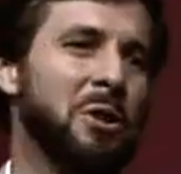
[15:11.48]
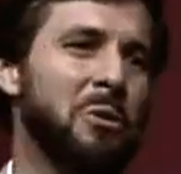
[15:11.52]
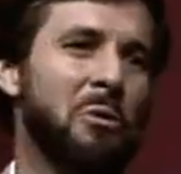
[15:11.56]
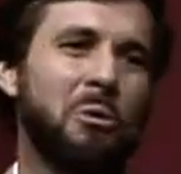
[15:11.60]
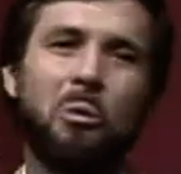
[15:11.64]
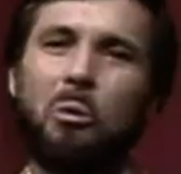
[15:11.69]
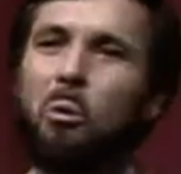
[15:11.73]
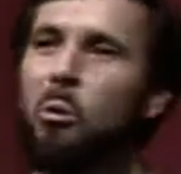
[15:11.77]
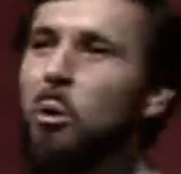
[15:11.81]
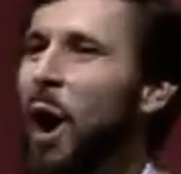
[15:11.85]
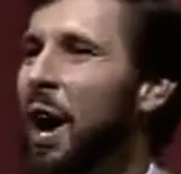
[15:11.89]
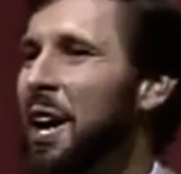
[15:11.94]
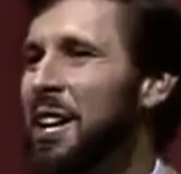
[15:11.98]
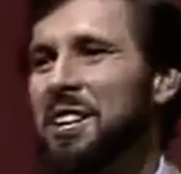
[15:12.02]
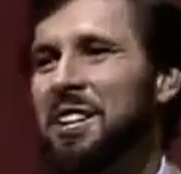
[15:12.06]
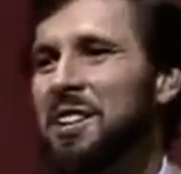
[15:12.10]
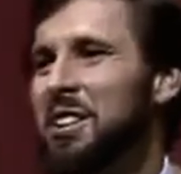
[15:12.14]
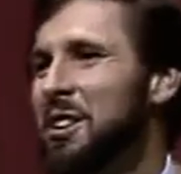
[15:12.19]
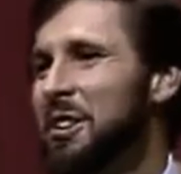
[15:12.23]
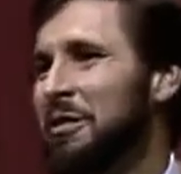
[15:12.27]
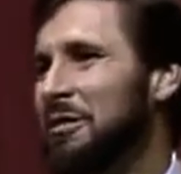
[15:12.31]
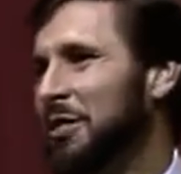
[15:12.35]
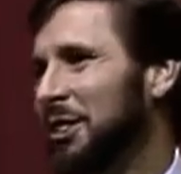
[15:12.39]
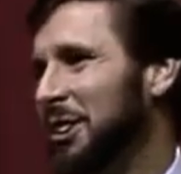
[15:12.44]
a
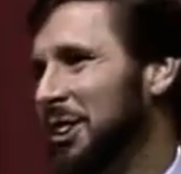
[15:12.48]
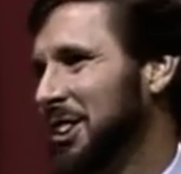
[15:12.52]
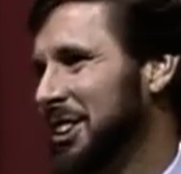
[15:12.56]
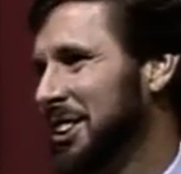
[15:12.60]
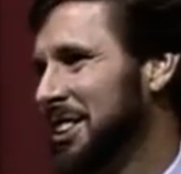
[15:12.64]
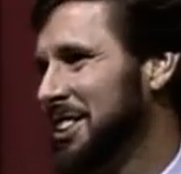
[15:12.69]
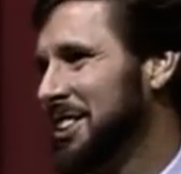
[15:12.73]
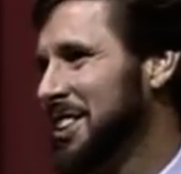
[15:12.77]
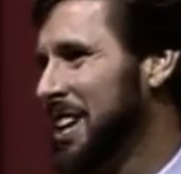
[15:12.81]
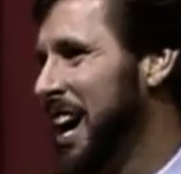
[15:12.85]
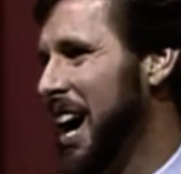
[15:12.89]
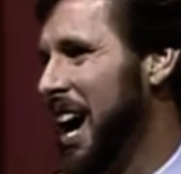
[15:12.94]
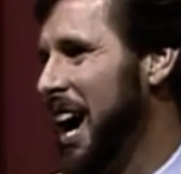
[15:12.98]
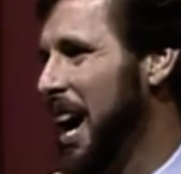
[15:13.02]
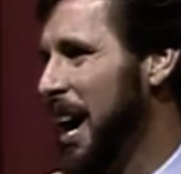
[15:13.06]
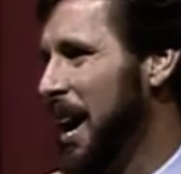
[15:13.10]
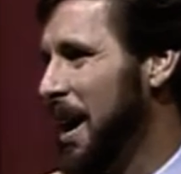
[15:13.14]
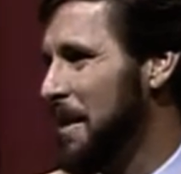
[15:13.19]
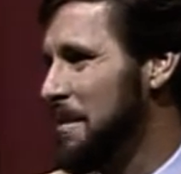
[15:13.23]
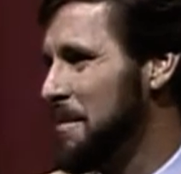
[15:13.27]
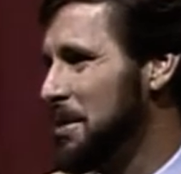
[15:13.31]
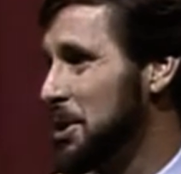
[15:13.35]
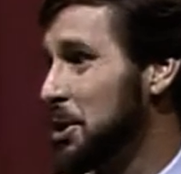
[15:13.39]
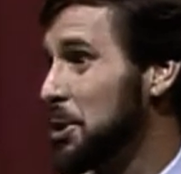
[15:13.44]
wonderful
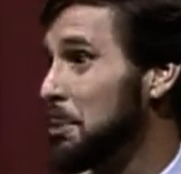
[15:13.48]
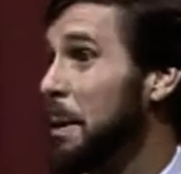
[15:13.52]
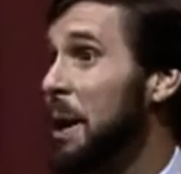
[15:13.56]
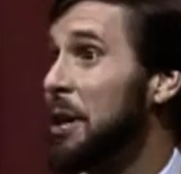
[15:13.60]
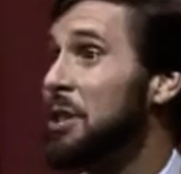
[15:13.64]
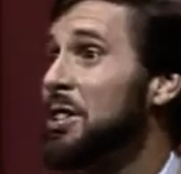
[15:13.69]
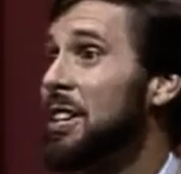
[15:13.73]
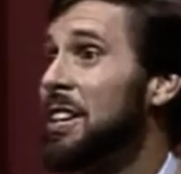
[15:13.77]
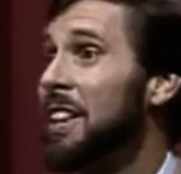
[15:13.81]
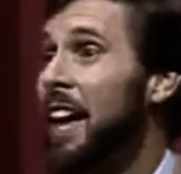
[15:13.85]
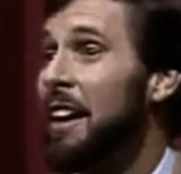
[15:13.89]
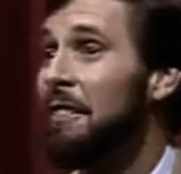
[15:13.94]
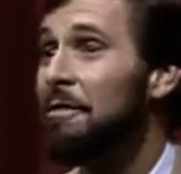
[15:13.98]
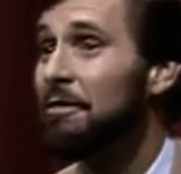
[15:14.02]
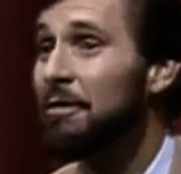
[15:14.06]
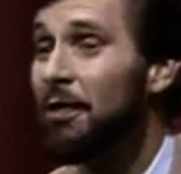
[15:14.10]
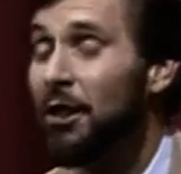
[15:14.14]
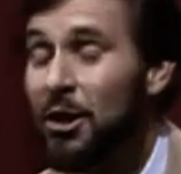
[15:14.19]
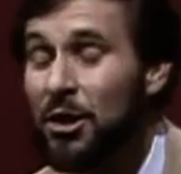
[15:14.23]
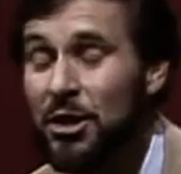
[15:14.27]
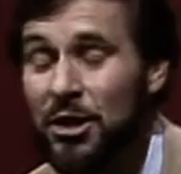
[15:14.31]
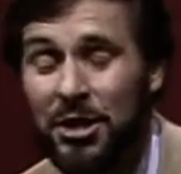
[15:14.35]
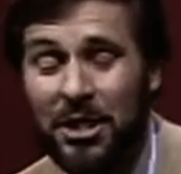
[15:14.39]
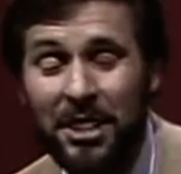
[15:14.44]
time, especially that
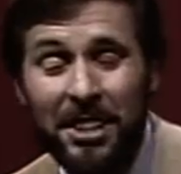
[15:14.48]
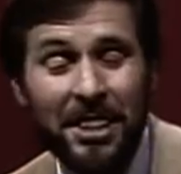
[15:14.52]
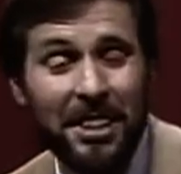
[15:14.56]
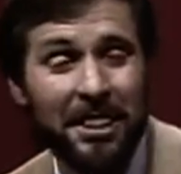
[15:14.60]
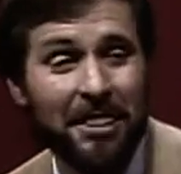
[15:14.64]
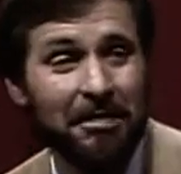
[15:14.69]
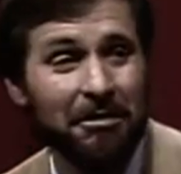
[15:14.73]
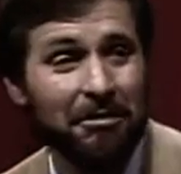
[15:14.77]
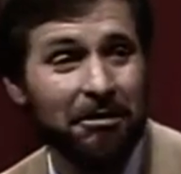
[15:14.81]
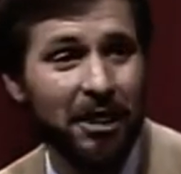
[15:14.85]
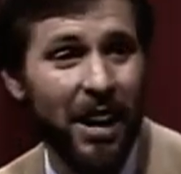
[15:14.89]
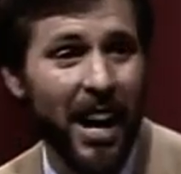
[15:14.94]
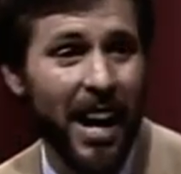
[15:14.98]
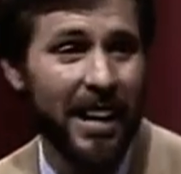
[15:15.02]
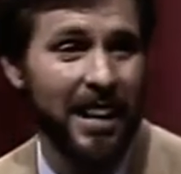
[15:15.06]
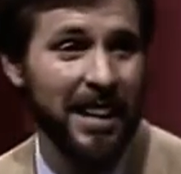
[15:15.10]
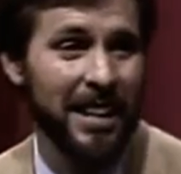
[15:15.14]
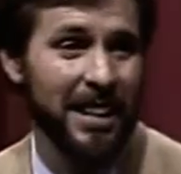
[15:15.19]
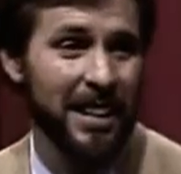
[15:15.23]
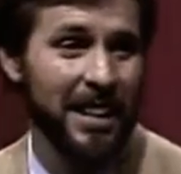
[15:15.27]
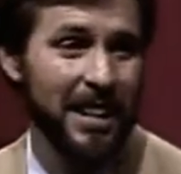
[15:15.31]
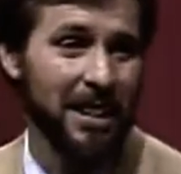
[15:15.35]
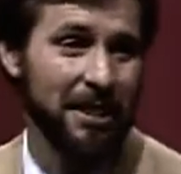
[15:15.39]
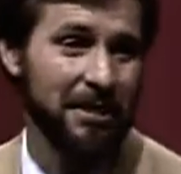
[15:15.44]
first
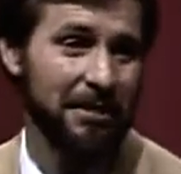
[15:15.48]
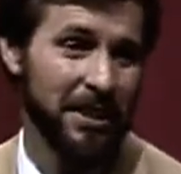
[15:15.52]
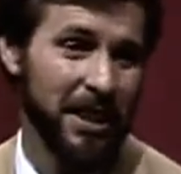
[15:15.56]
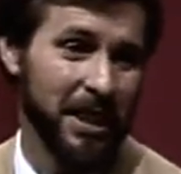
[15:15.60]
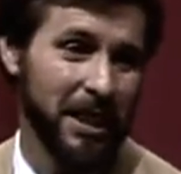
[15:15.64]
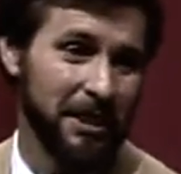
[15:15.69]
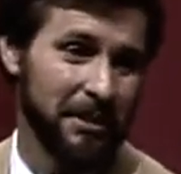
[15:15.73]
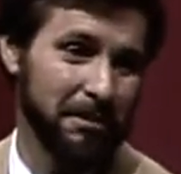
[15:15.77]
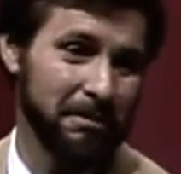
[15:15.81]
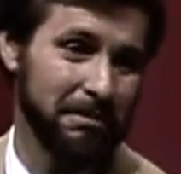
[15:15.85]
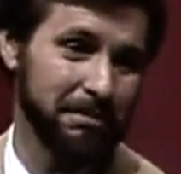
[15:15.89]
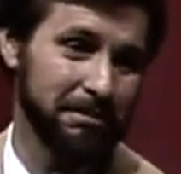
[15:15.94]
Friday evening.